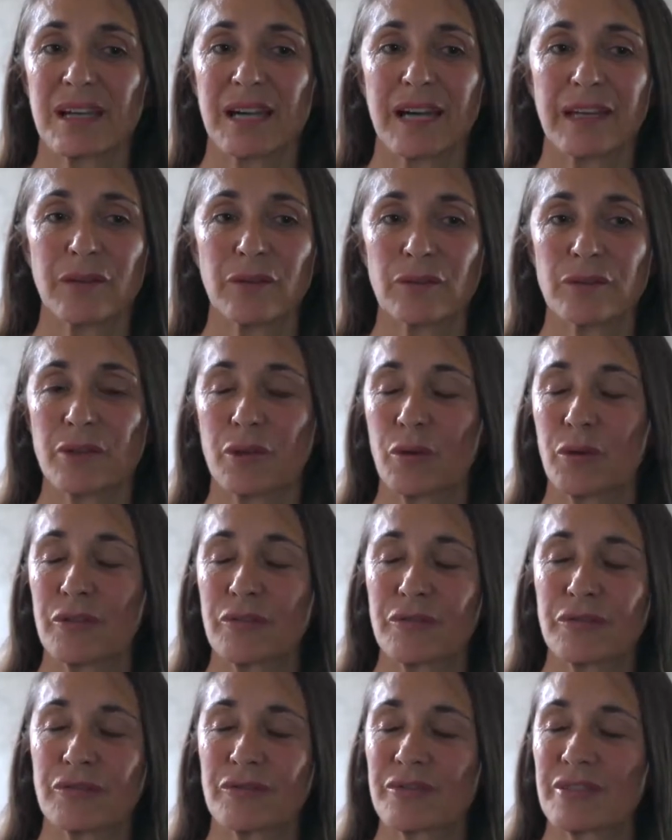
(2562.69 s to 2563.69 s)
I don't know
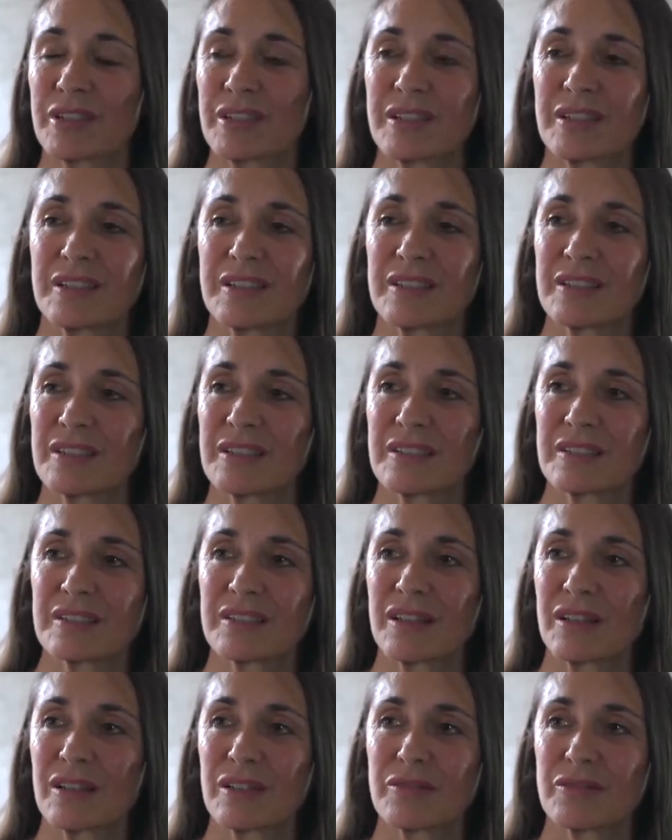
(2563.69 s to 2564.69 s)
if
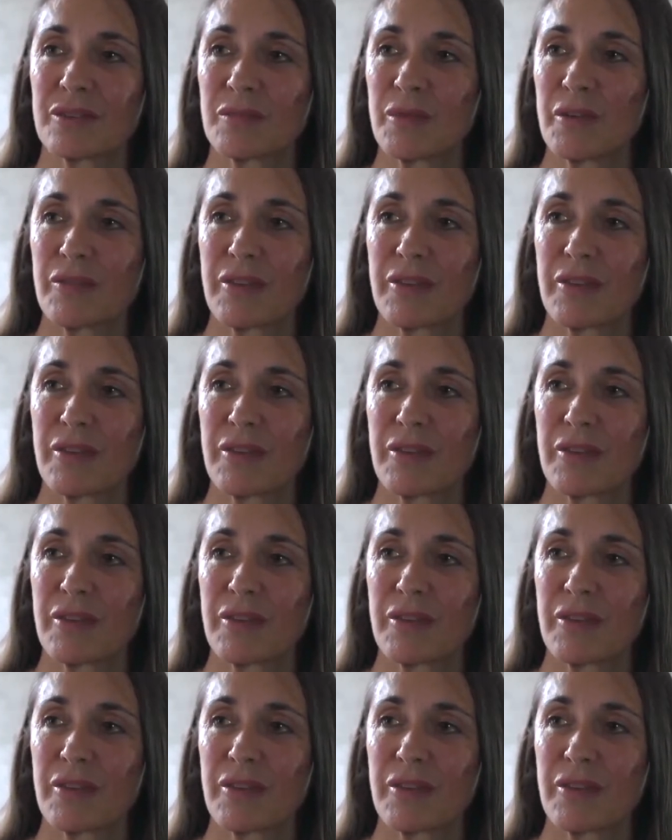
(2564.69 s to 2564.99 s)
all of them